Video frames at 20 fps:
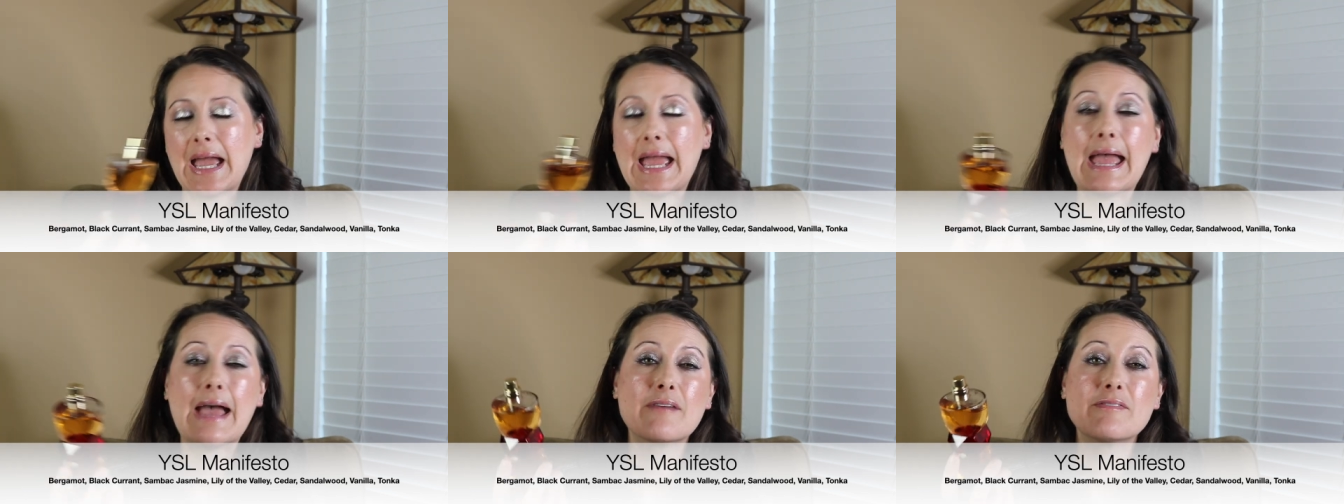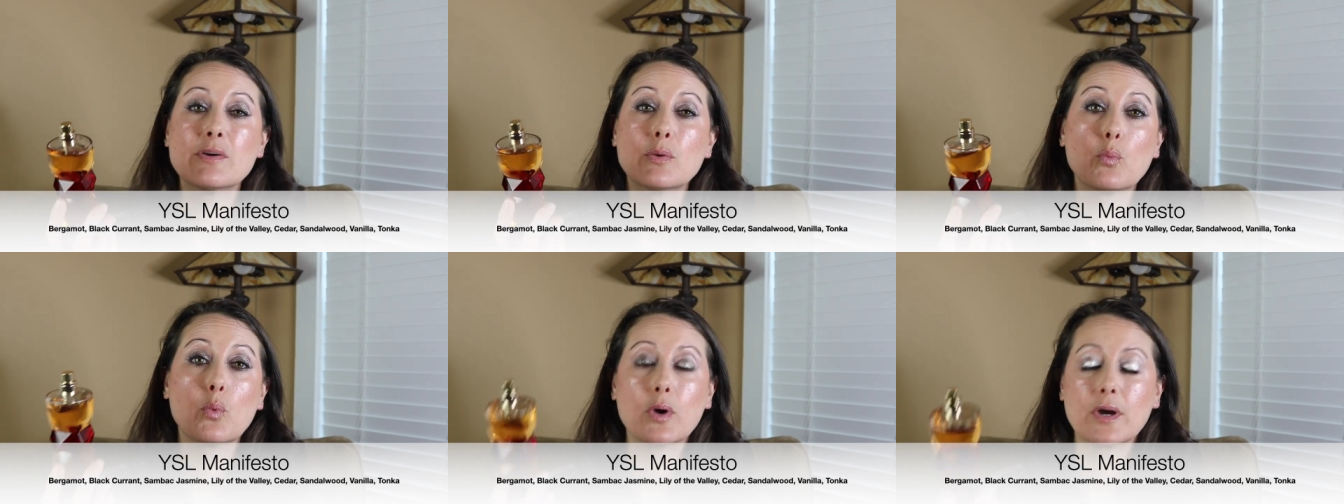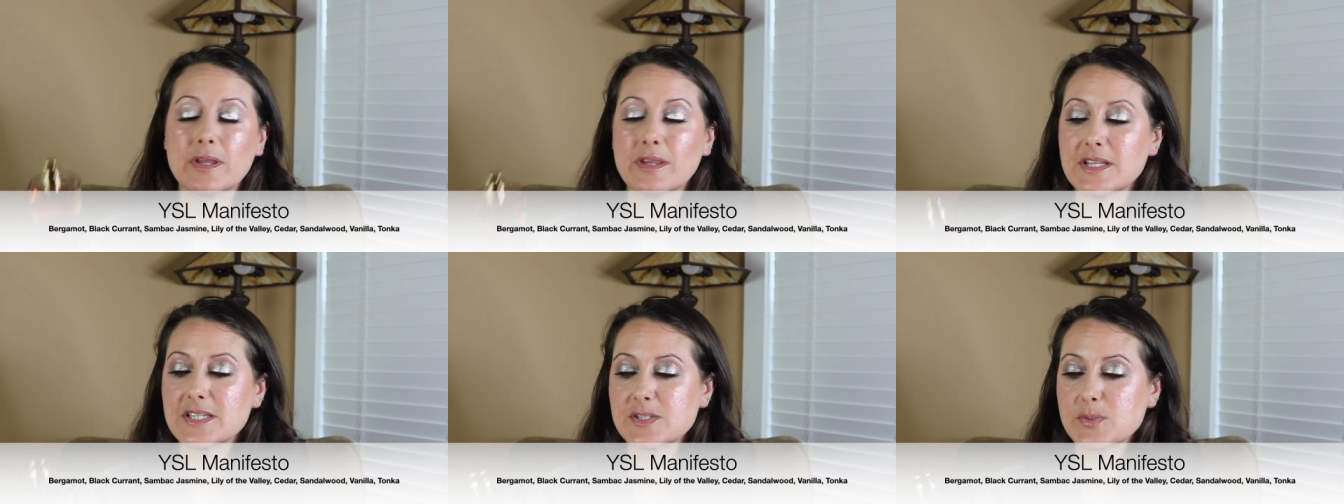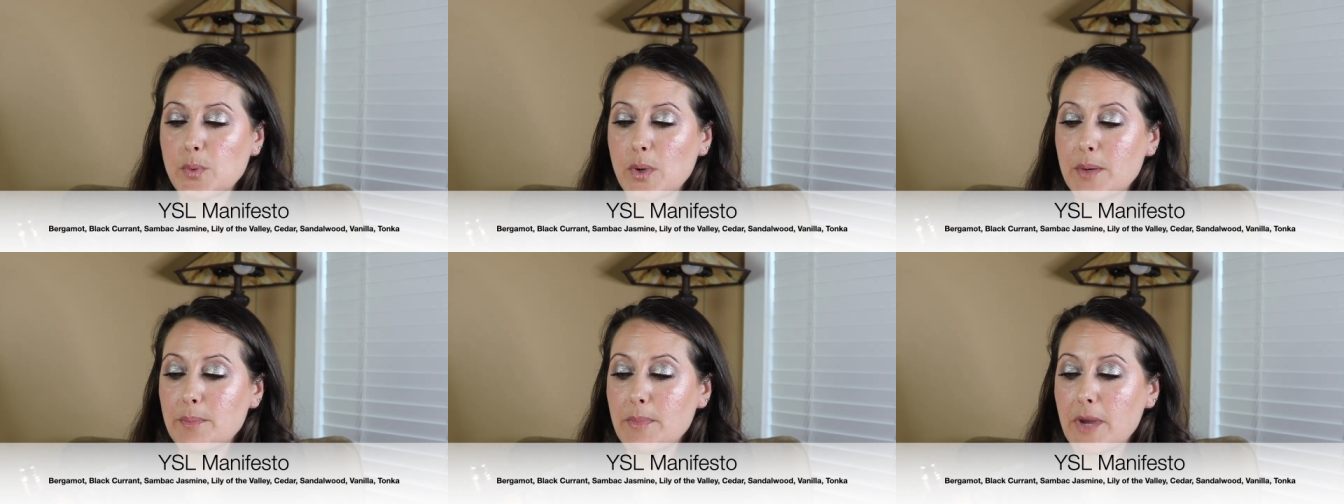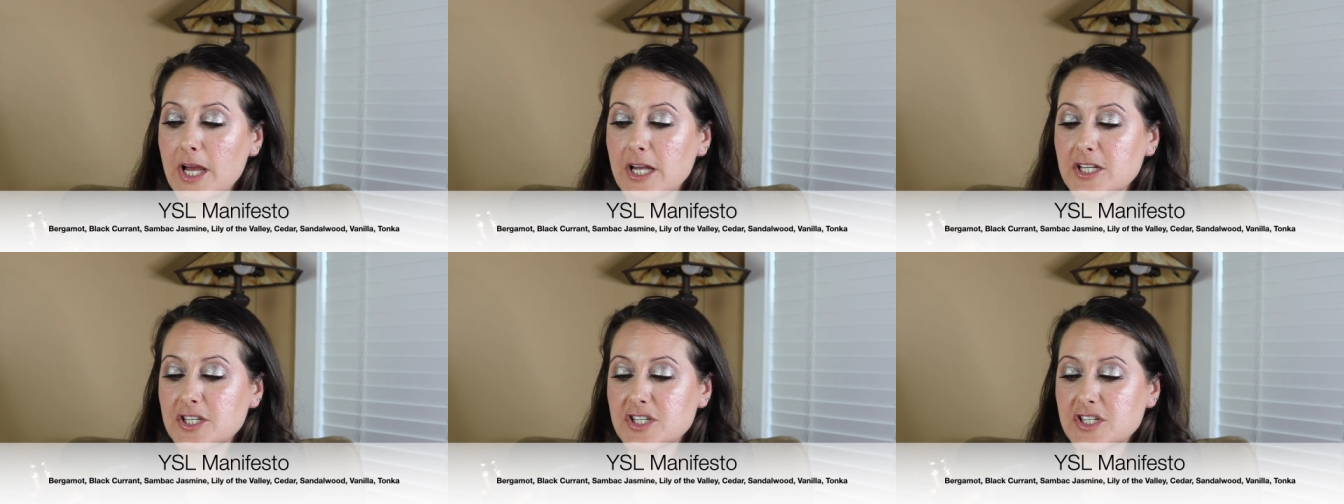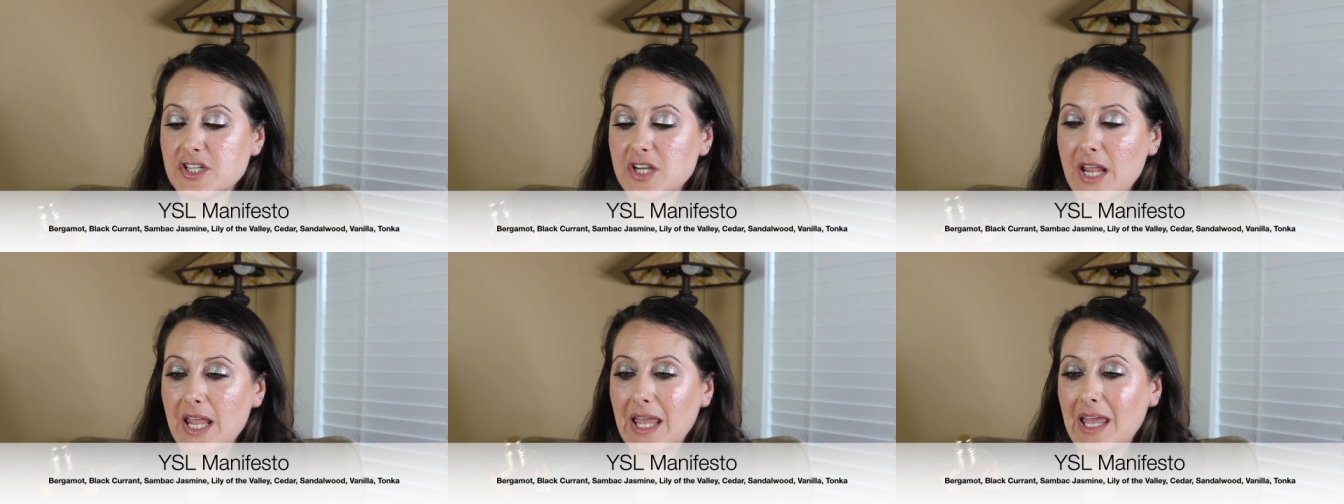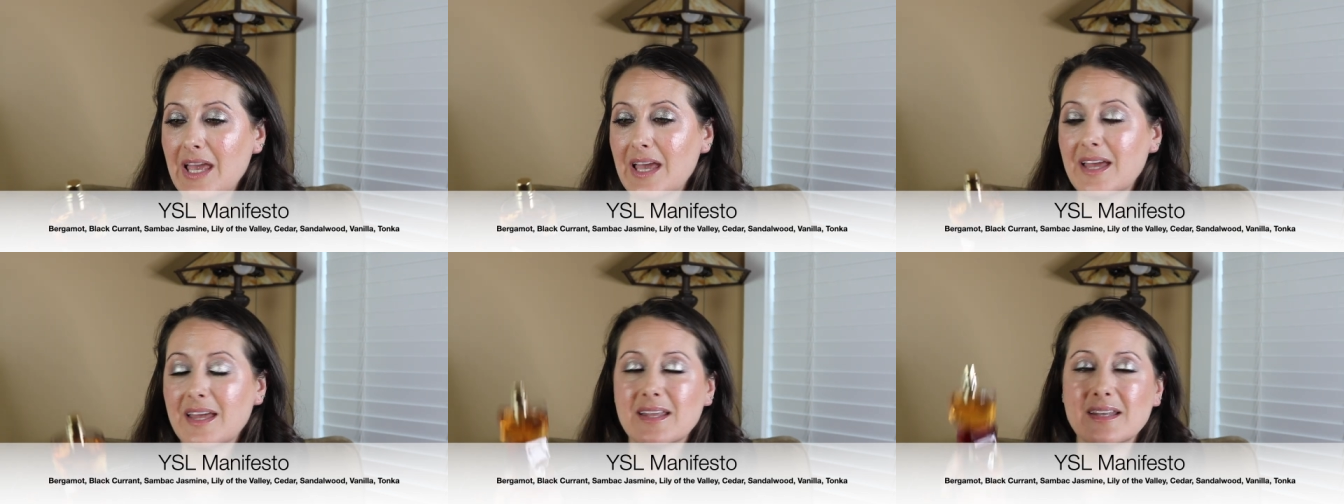I haven't worn this one much
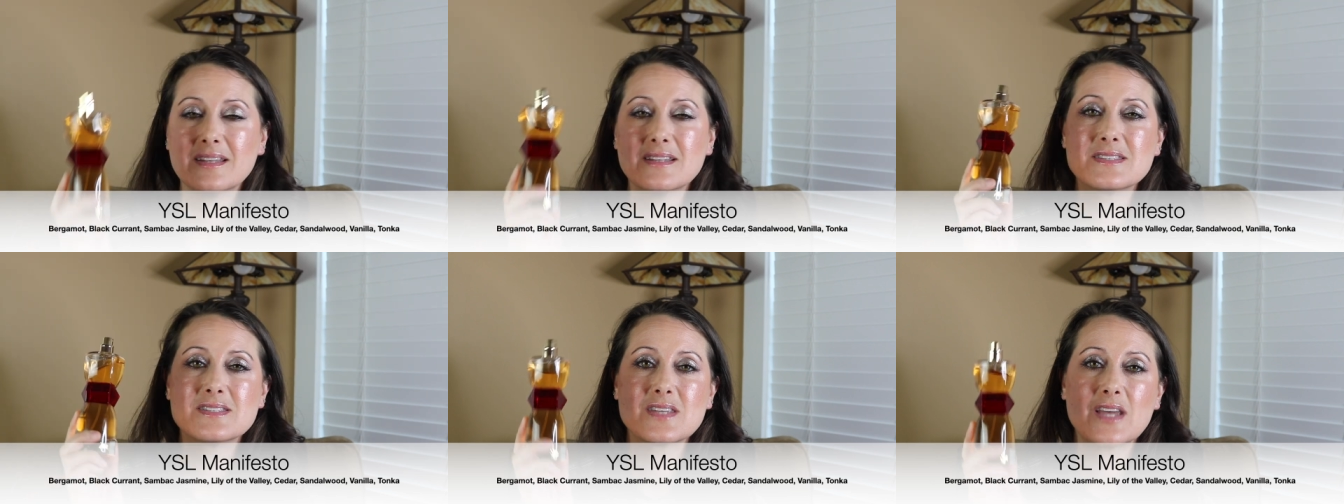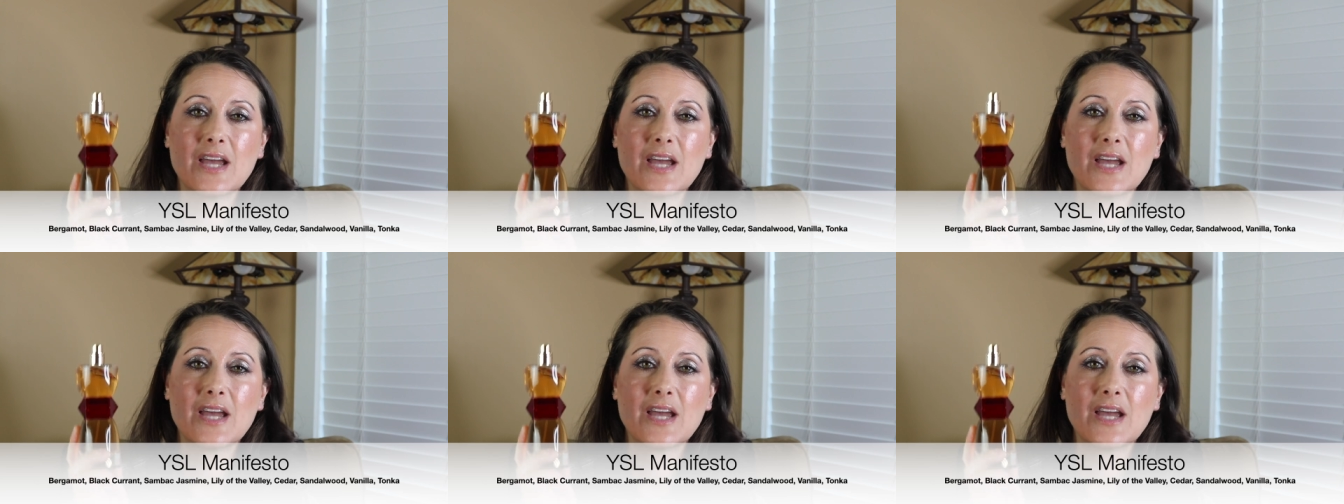and